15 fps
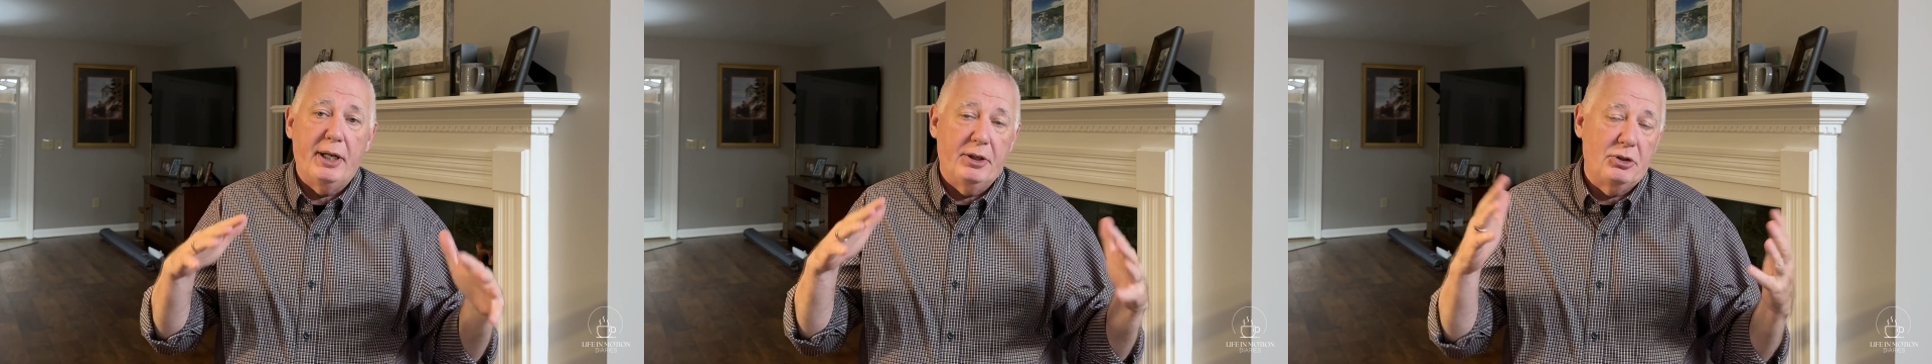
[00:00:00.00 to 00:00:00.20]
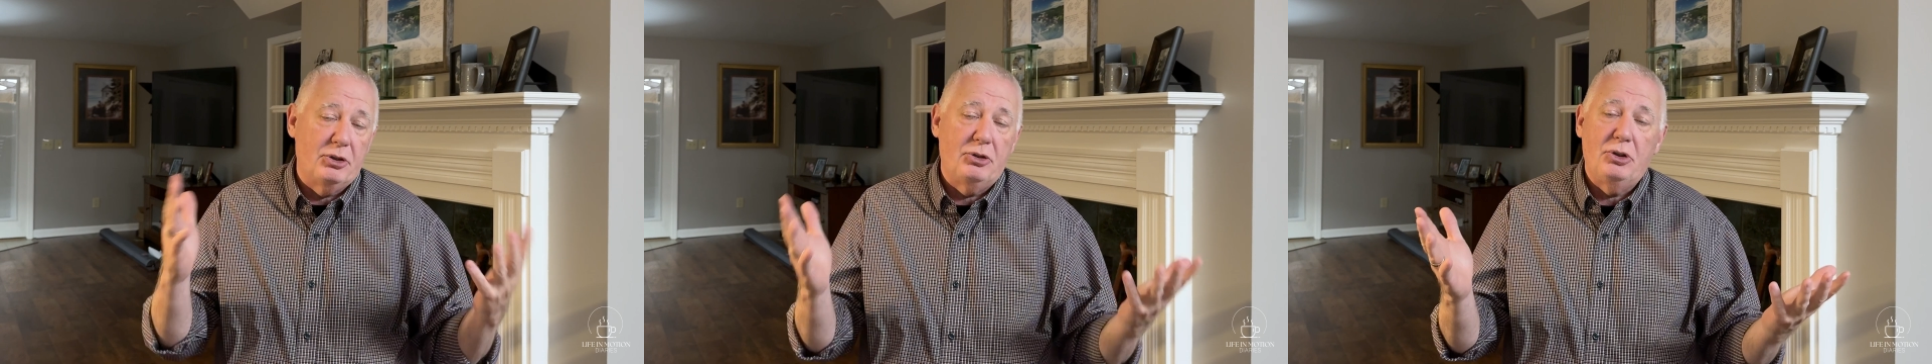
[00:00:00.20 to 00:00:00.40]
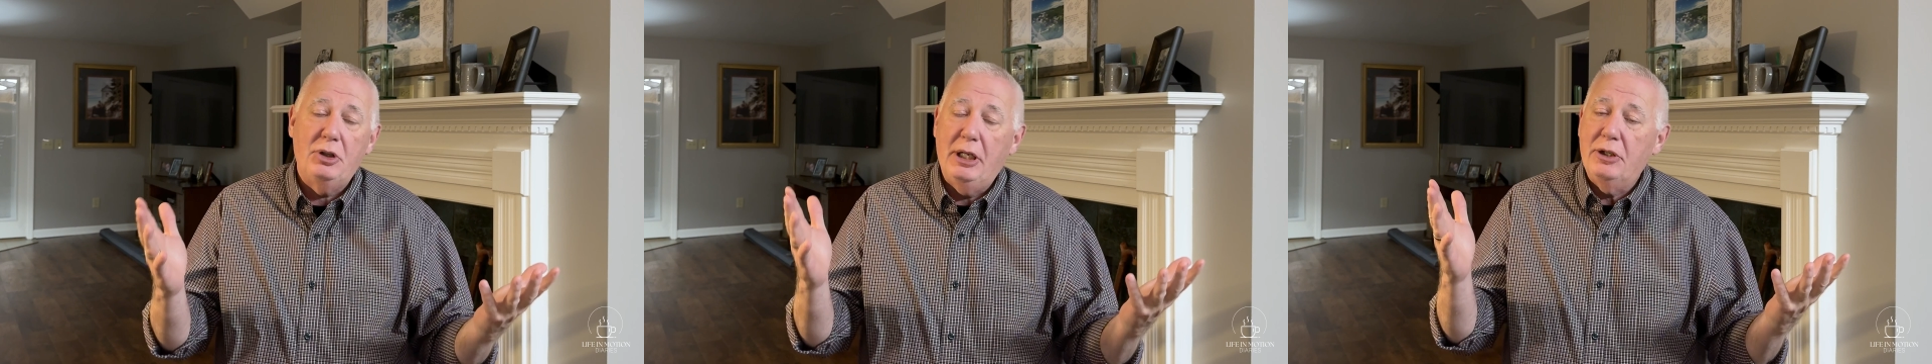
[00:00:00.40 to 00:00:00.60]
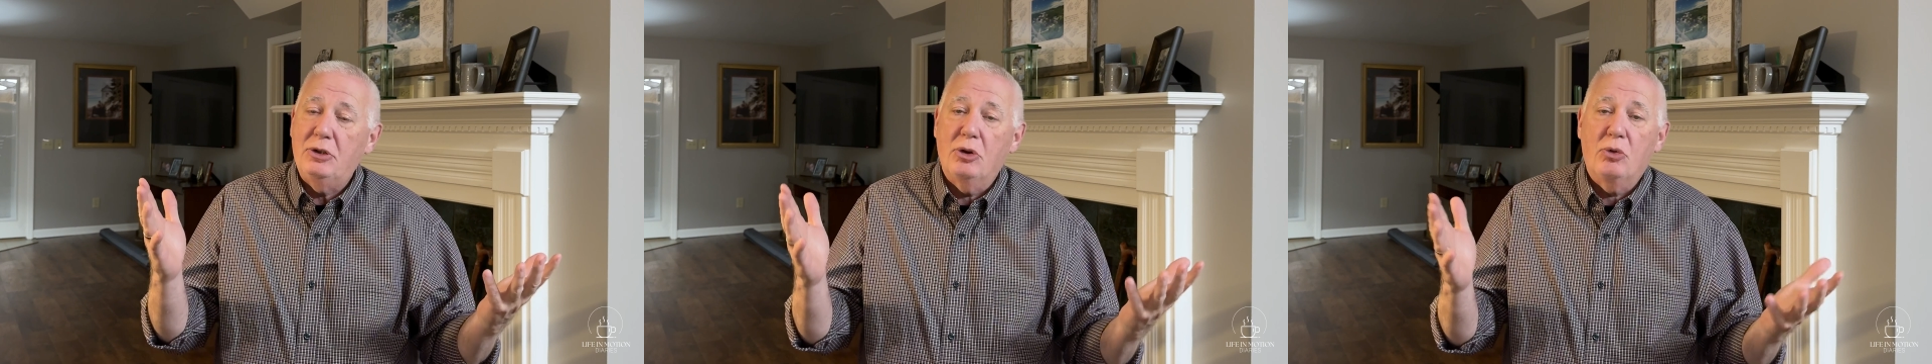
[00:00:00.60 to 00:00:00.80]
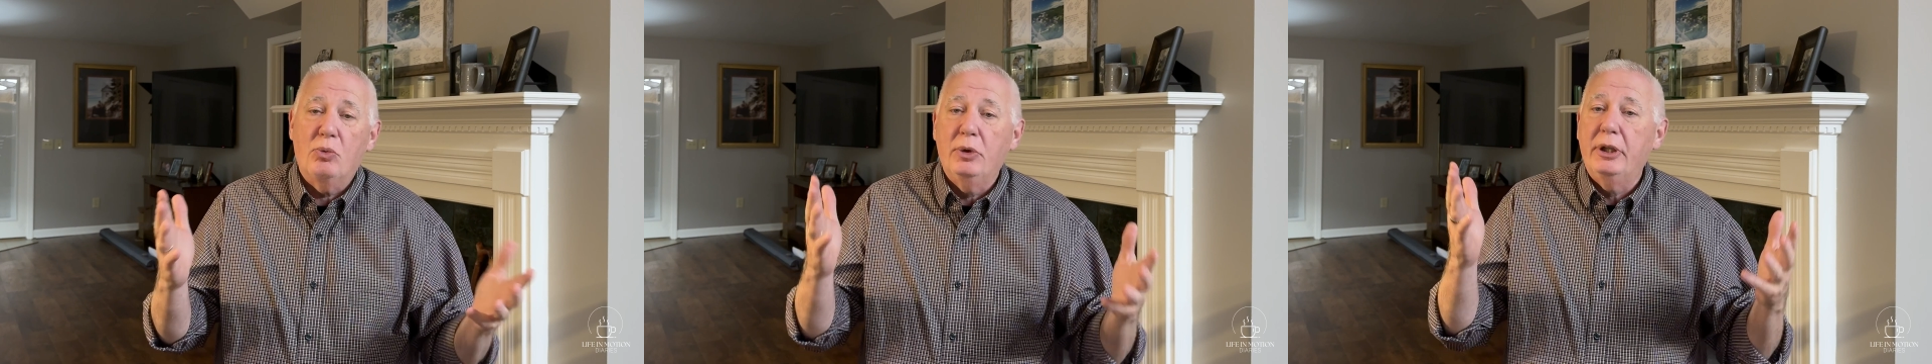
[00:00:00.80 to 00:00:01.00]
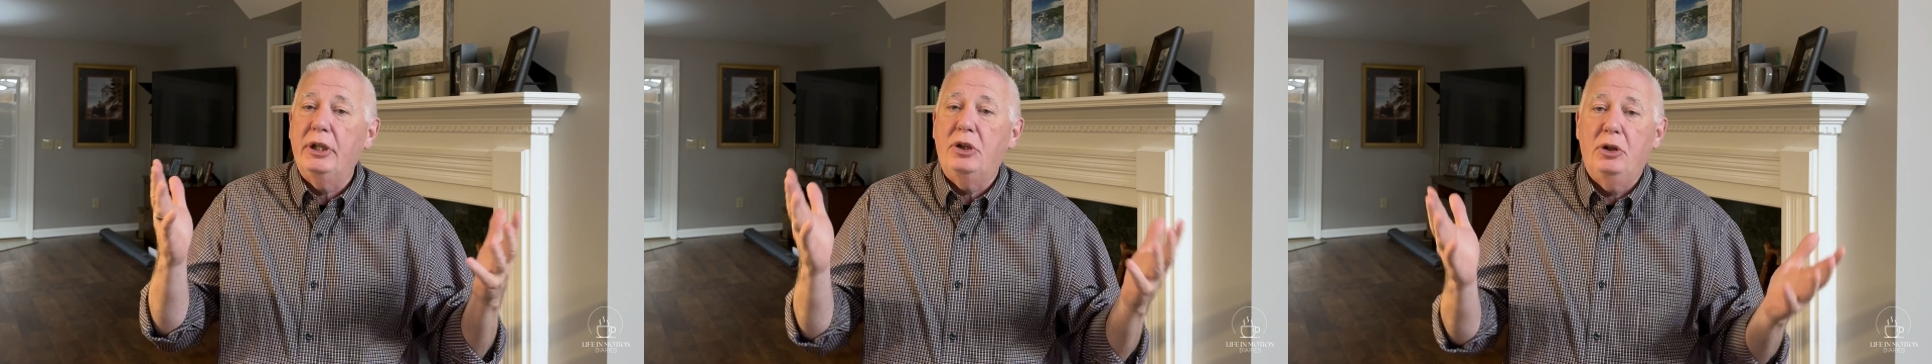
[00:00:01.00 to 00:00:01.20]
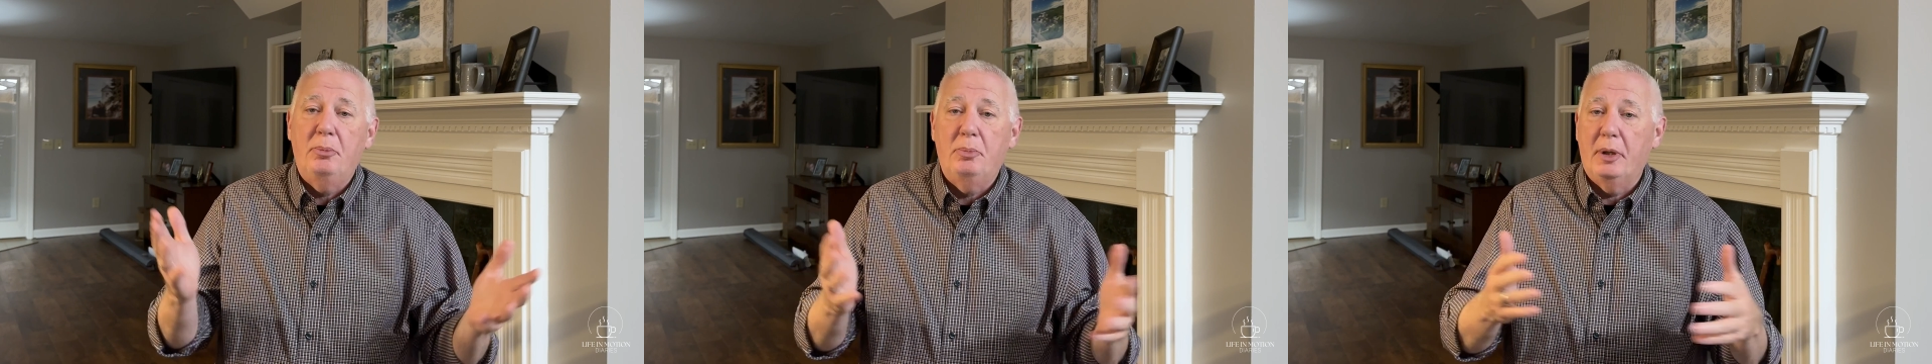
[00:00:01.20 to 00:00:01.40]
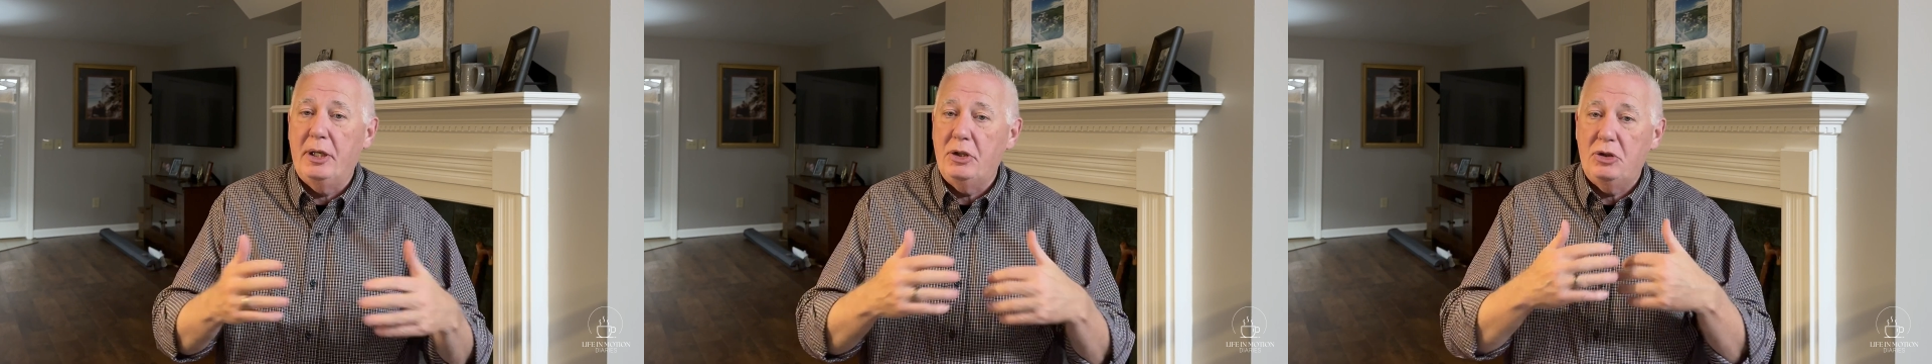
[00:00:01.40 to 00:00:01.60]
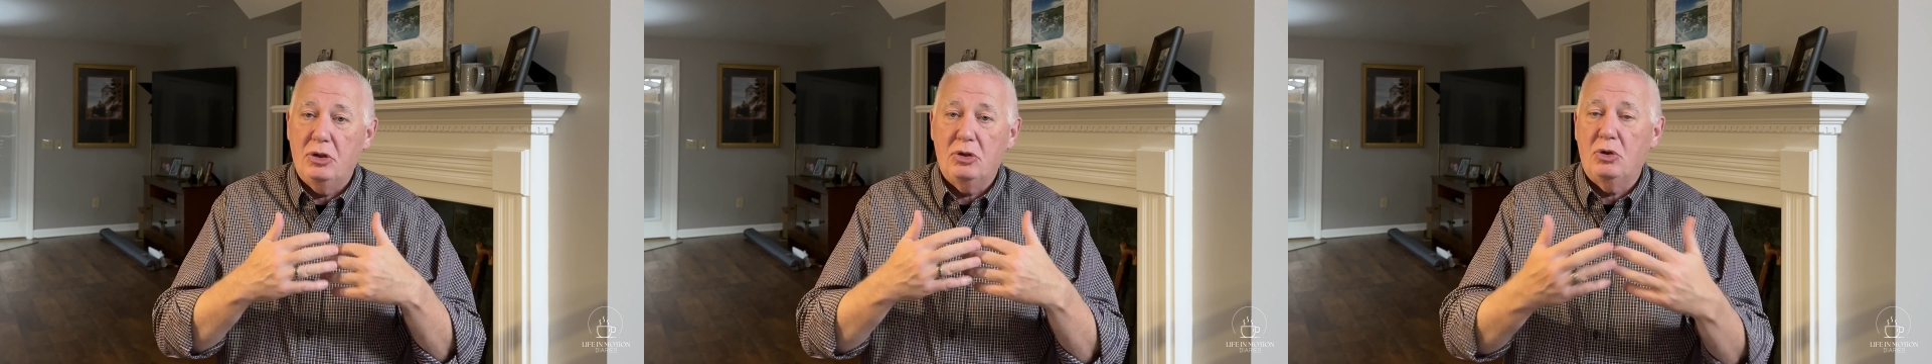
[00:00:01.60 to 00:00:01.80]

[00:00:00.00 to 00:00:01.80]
it's a really good place just